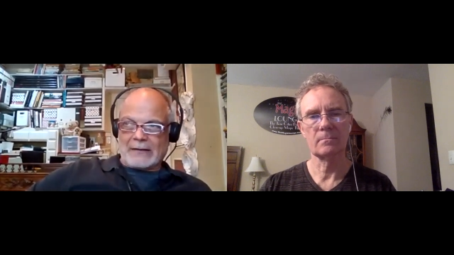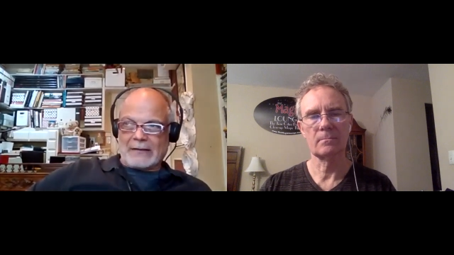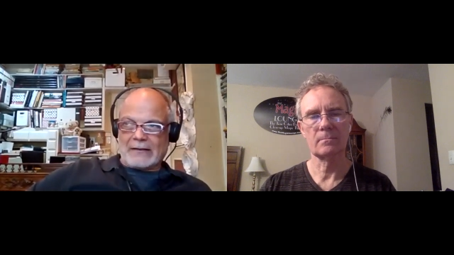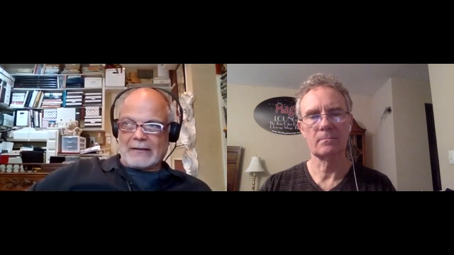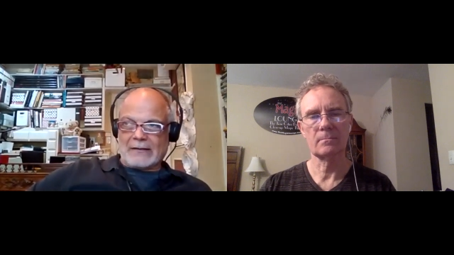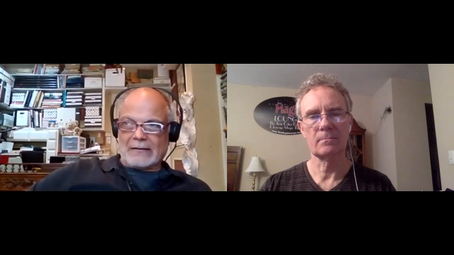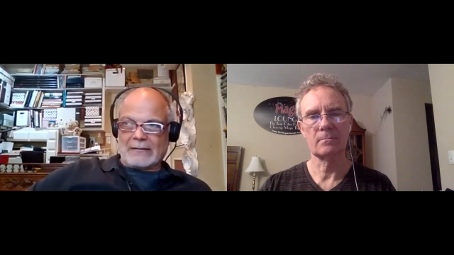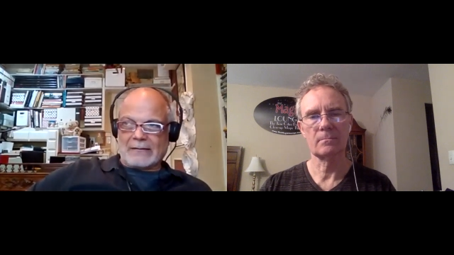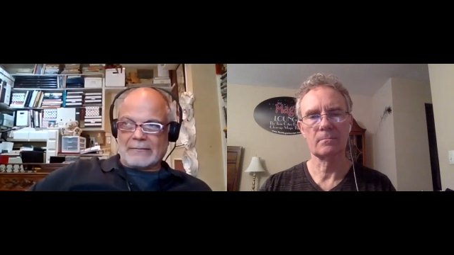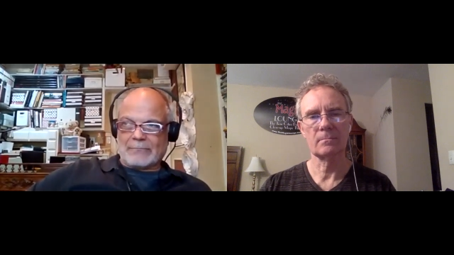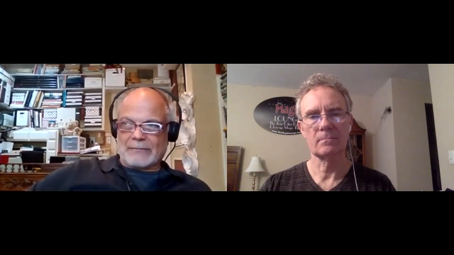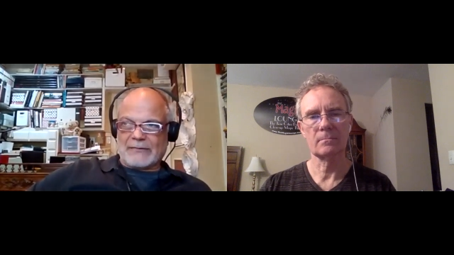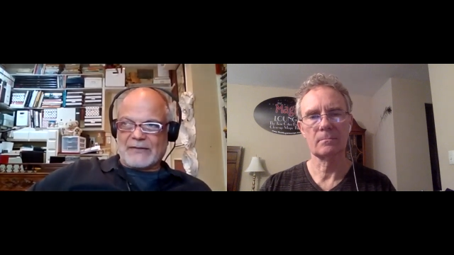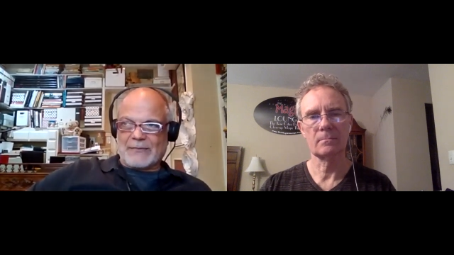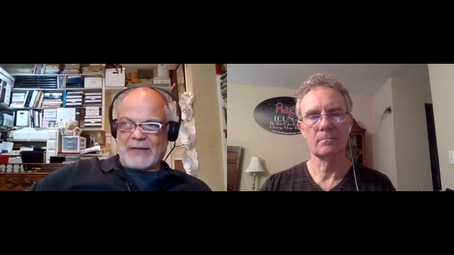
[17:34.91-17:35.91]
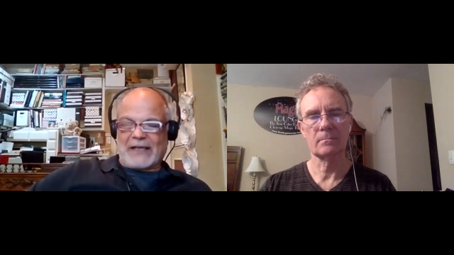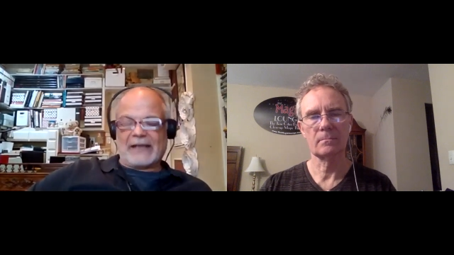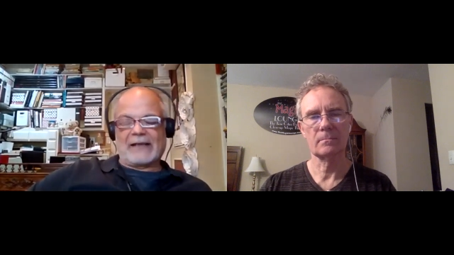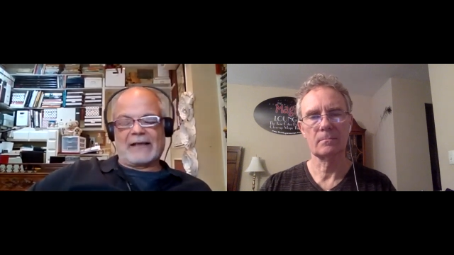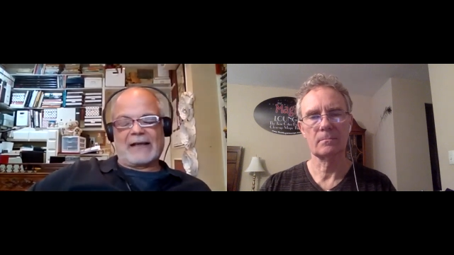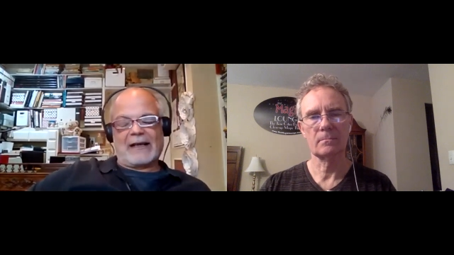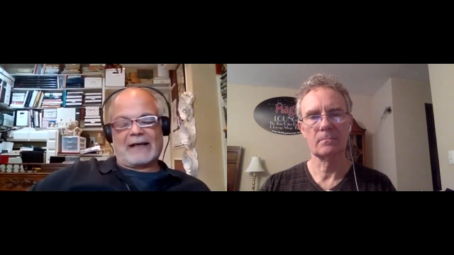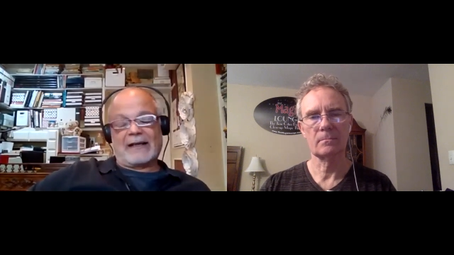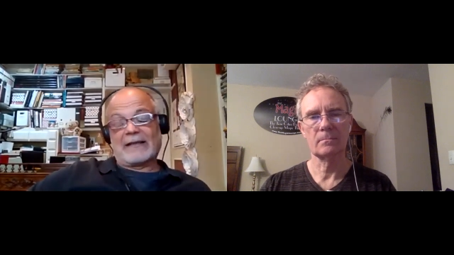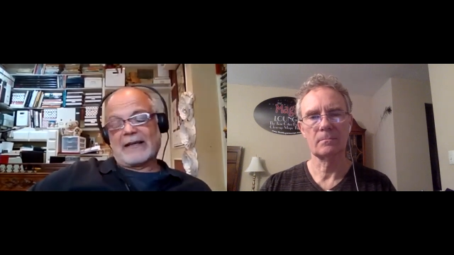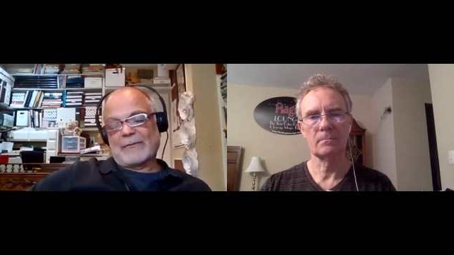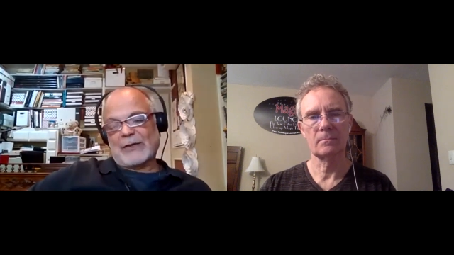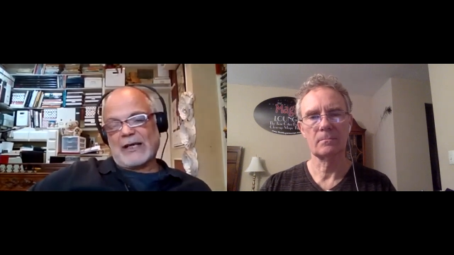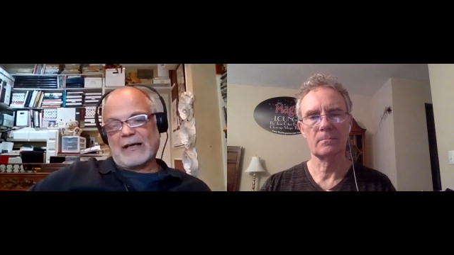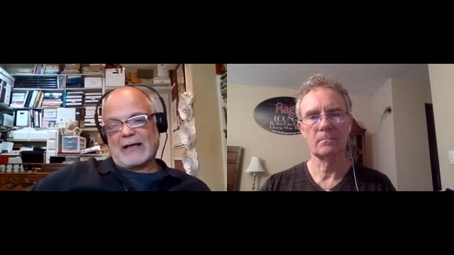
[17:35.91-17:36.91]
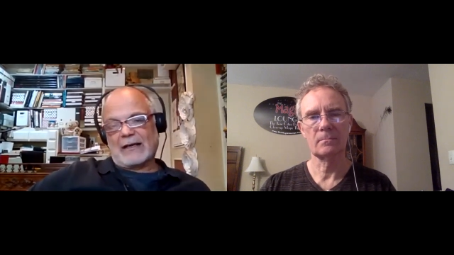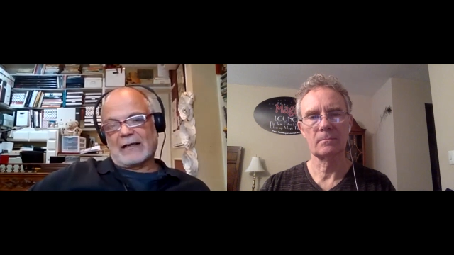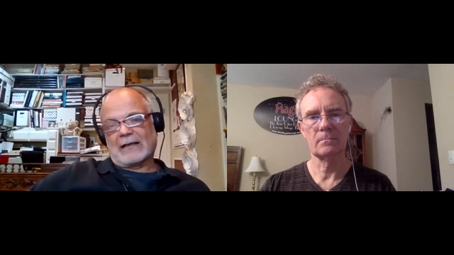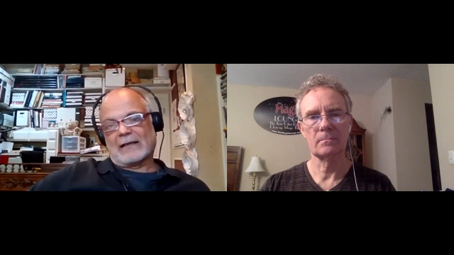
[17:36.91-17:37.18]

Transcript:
Speaker 1: uh, speaking in academia.